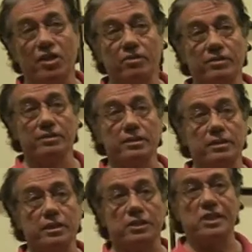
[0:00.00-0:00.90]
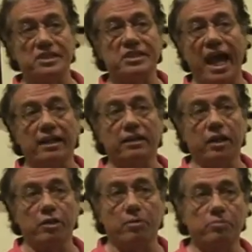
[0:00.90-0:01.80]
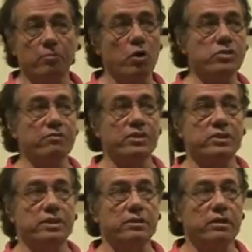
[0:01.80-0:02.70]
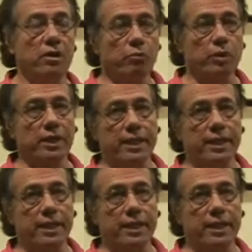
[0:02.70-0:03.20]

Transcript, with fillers: uh, it's exactly, and most of us didn't really